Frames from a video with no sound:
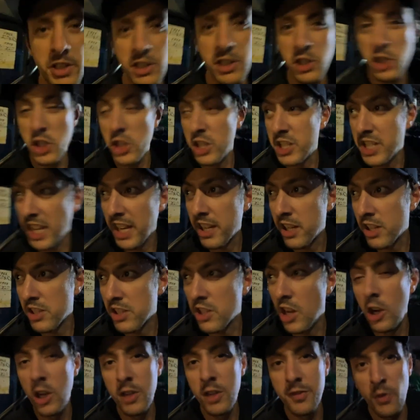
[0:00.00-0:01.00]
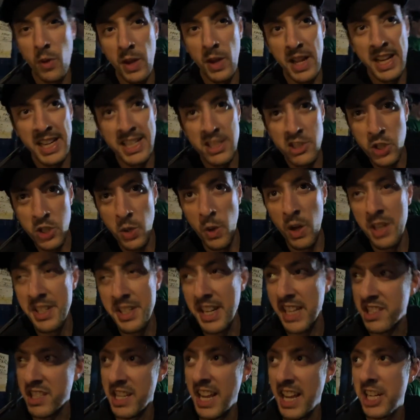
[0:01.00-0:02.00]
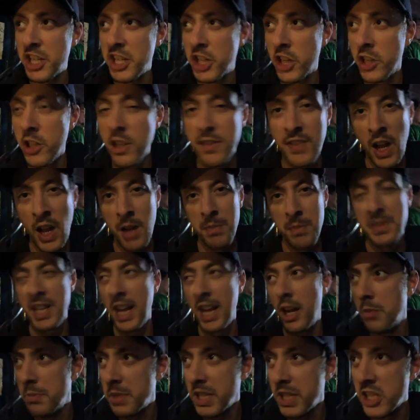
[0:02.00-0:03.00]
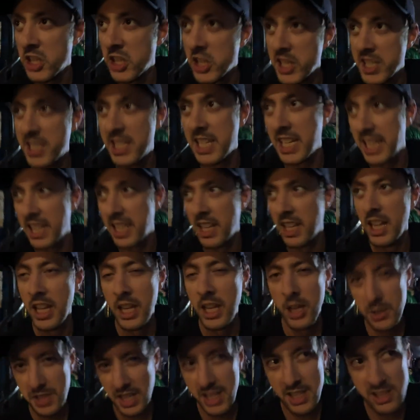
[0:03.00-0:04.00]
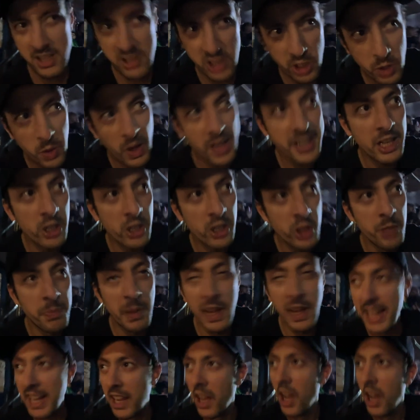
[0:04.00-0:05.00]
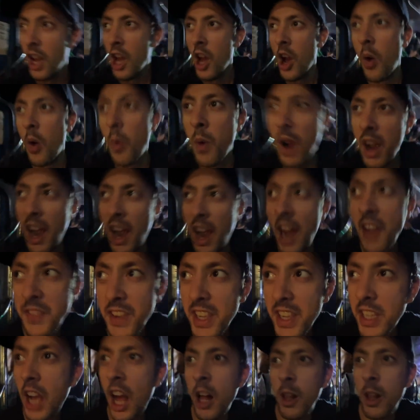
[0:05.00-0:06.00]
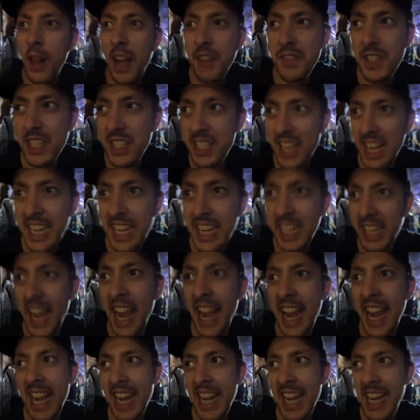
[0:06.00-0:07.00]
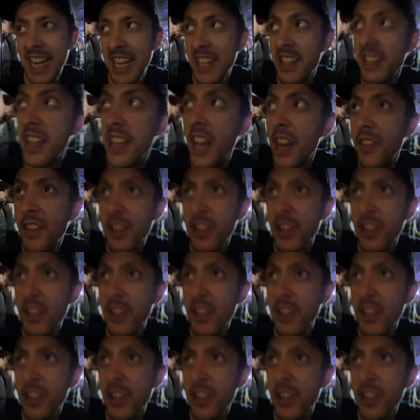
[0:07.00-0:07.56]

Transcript: this should take us halfway to our destination of Uptown BGC. It'll take us to Guadalupe, where I think I'll have to take another